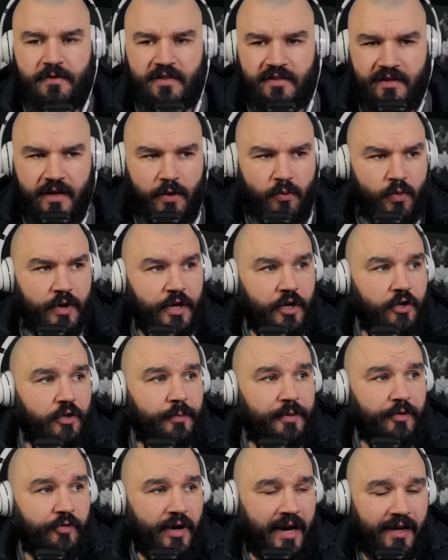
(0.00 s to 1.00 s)
Today we're going
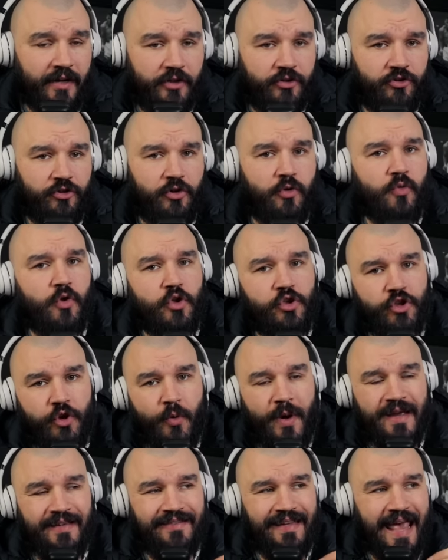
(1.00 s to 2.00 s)
to be reacting to
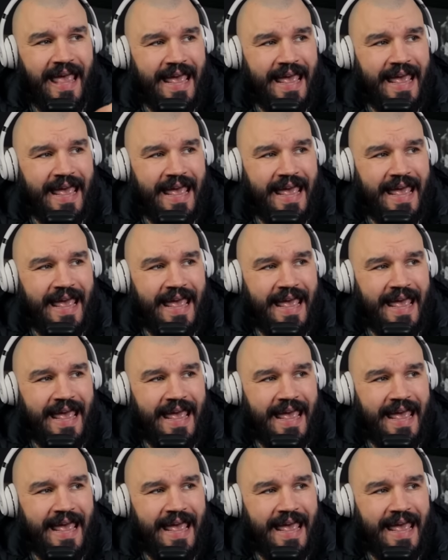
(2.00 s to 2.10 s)
US